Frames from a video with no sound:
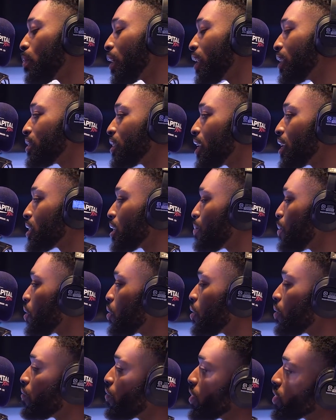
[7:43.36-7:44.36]
But at the same time, I've
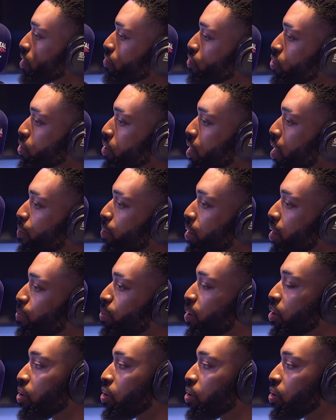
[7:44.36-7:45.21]
got festivals coming up.